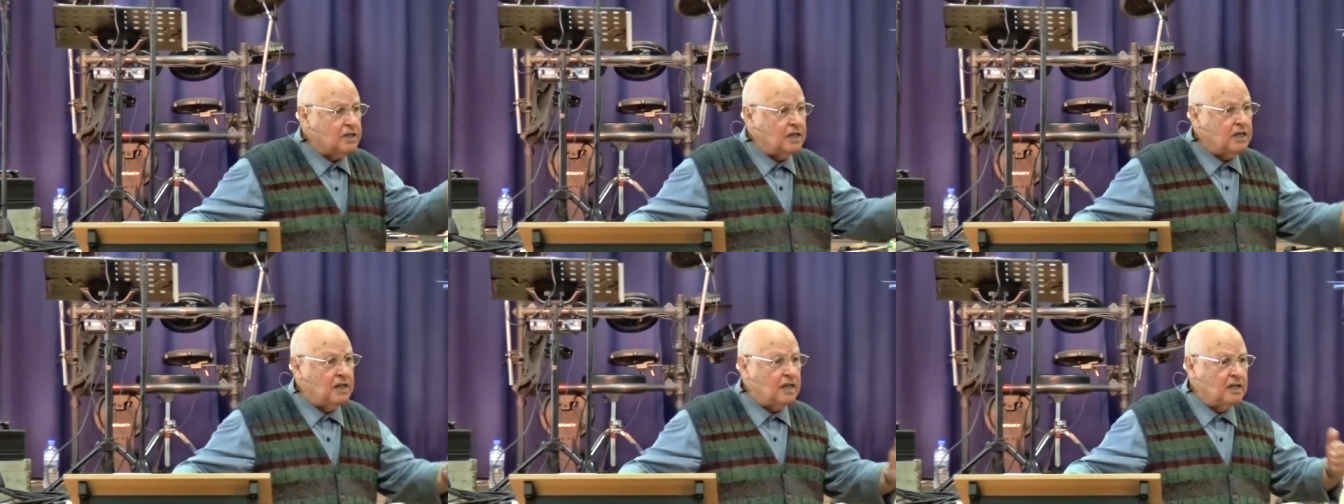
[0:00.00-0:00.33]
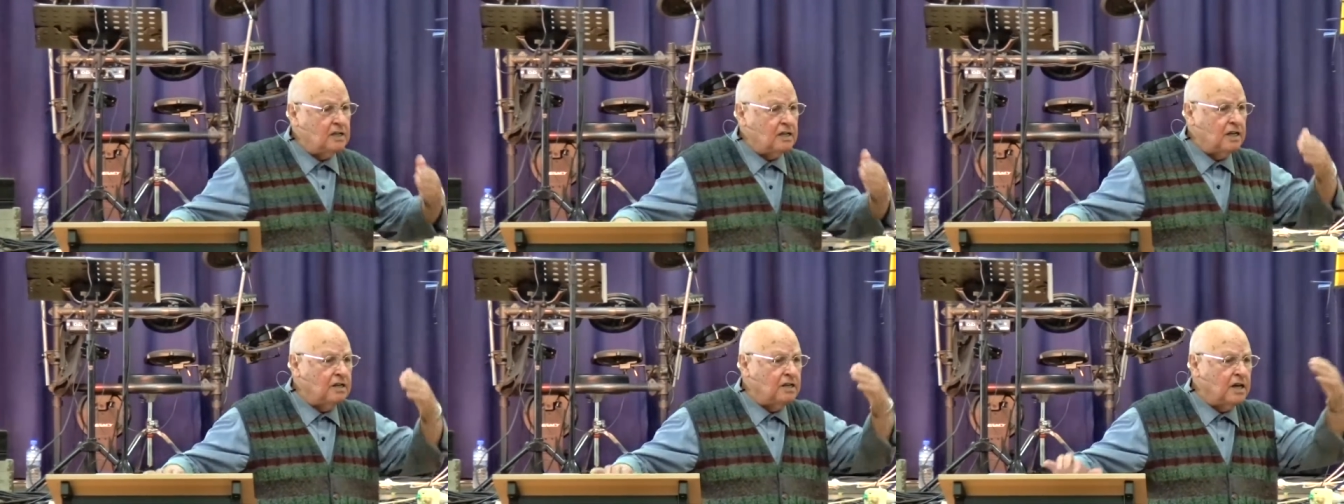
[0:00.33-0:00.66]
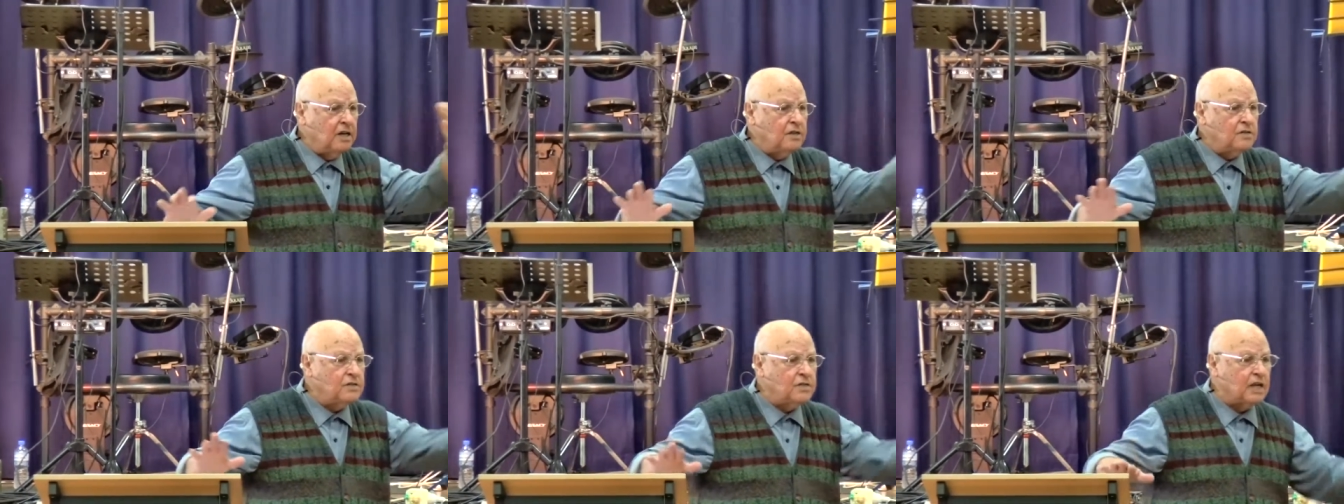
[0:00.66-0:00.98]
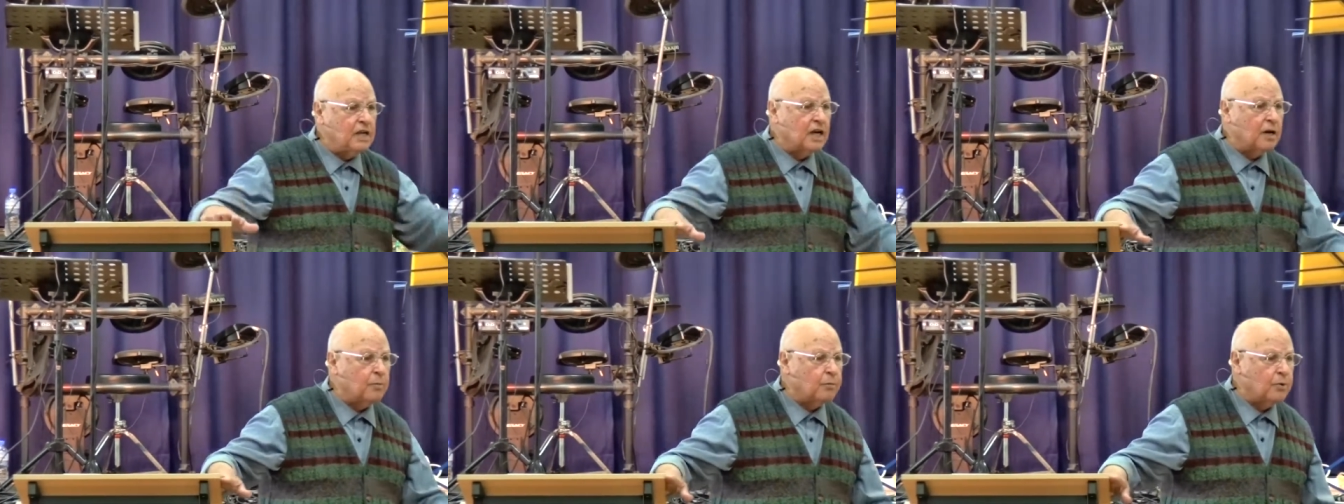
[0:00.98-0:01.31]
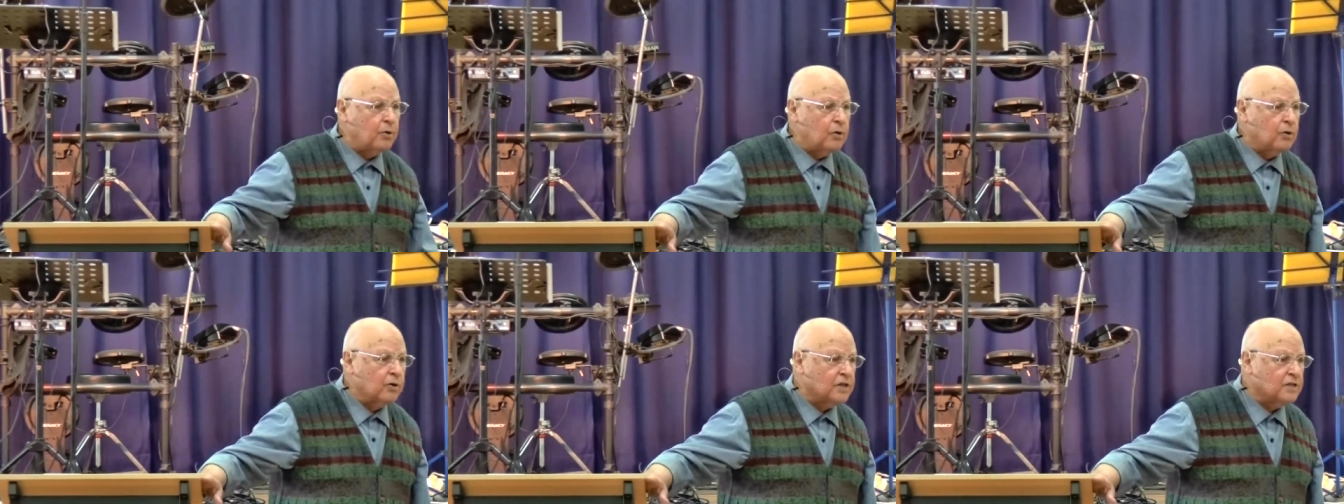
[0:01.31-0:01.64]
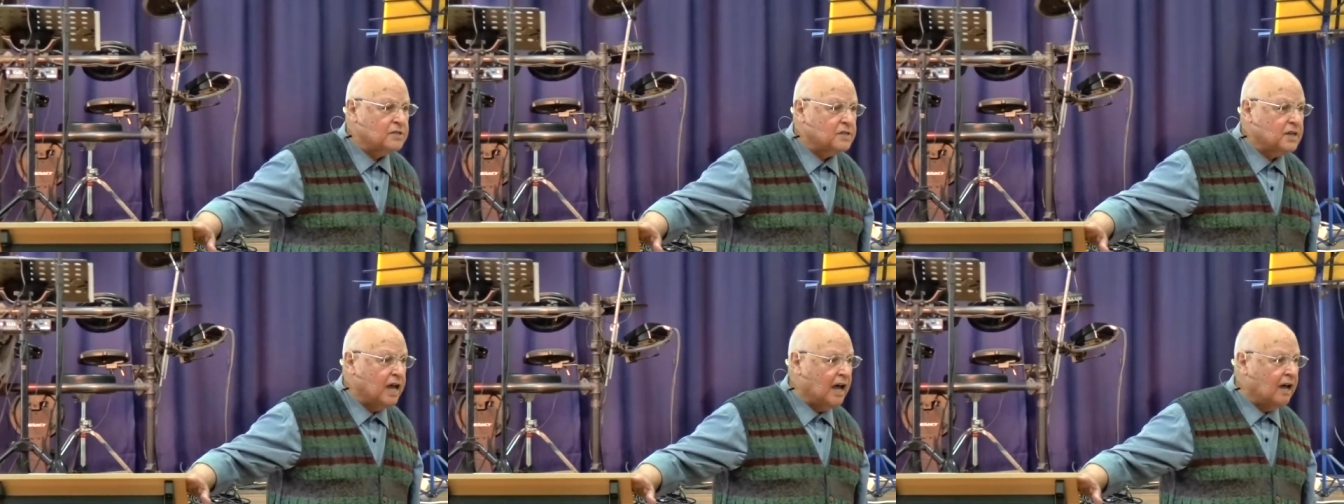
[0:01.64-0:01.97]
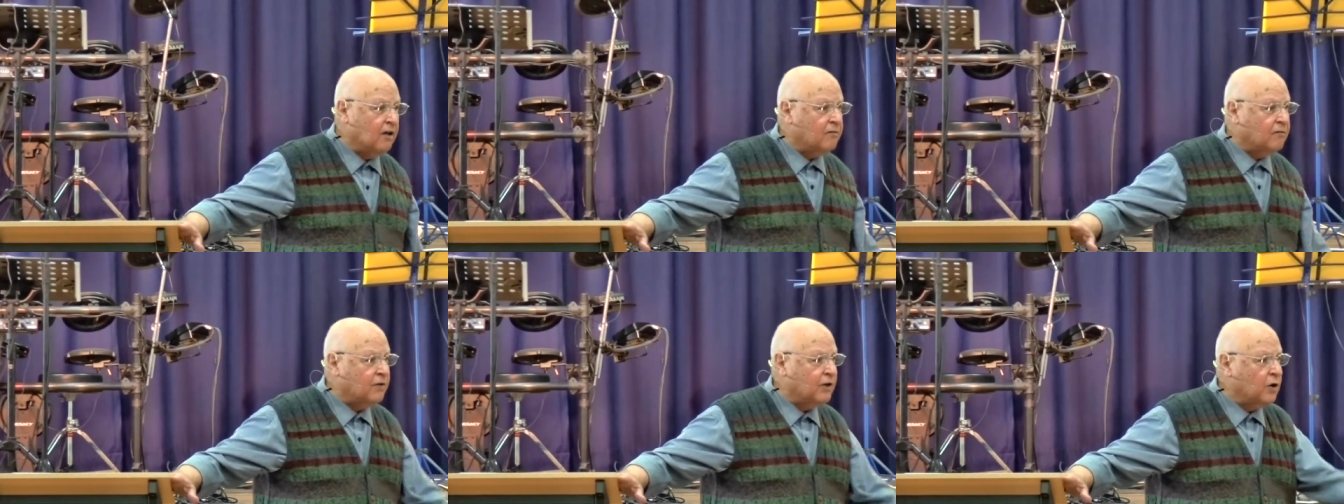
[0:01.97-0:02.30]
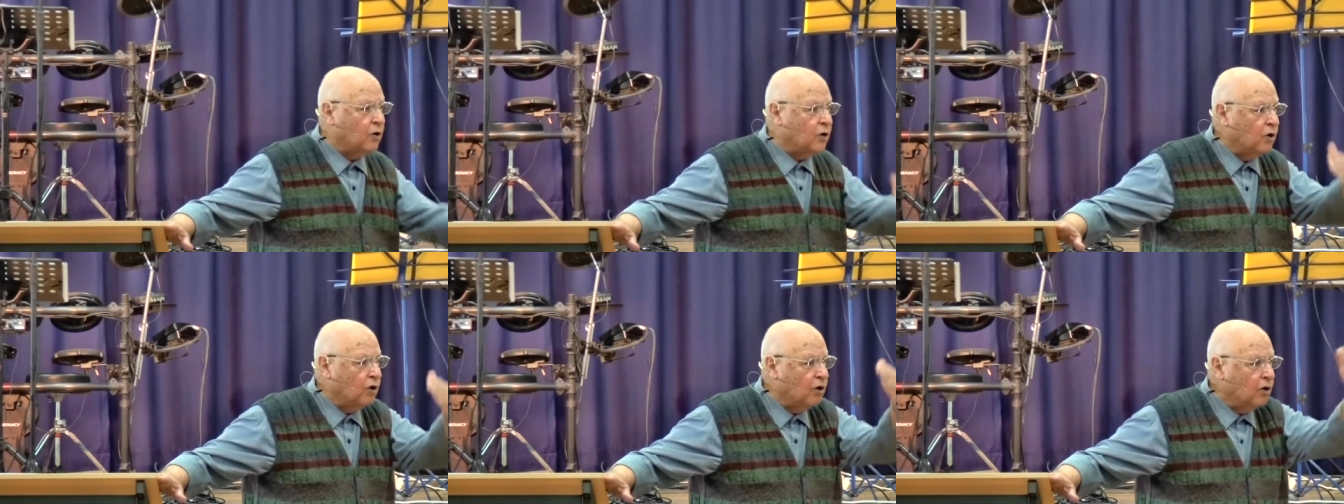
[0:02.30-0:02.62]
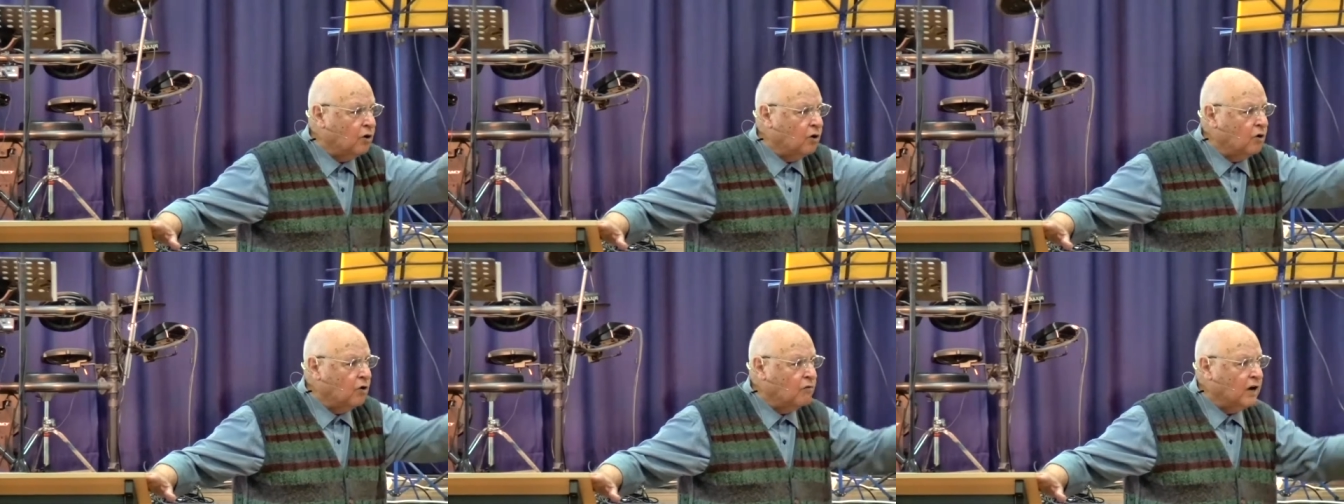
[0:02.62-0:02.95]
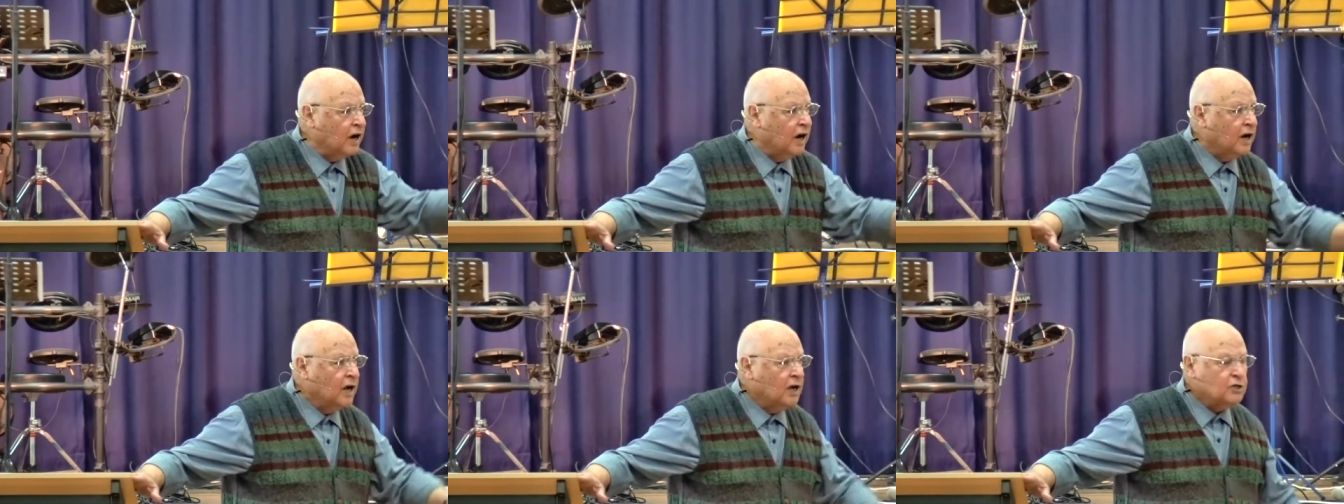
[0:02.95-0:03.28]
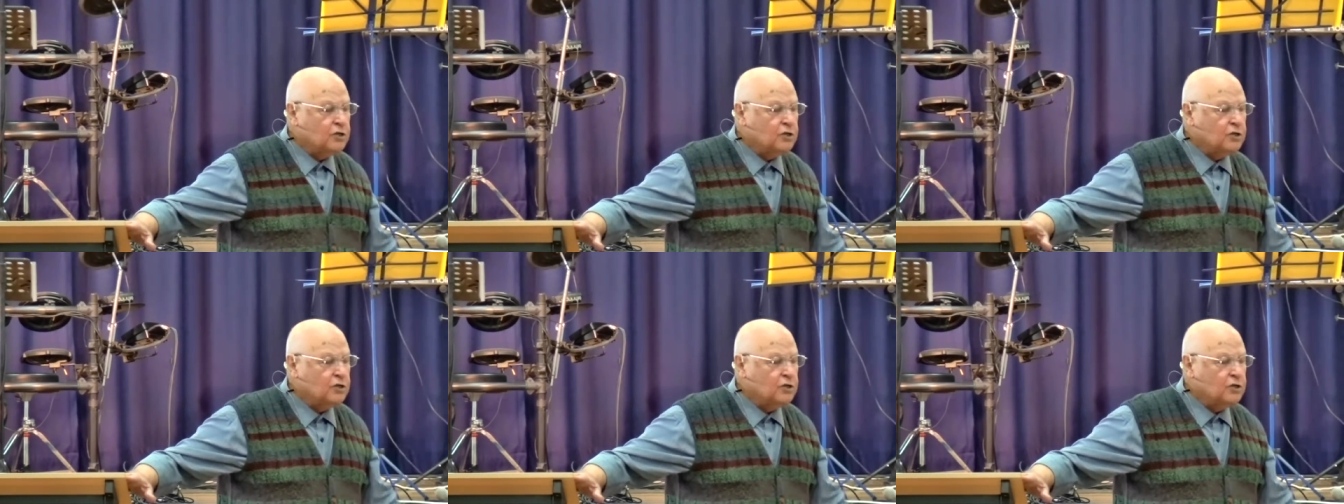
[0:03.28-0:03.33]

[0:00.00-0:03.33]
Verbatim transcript: in, in, in, Singapore itself and all over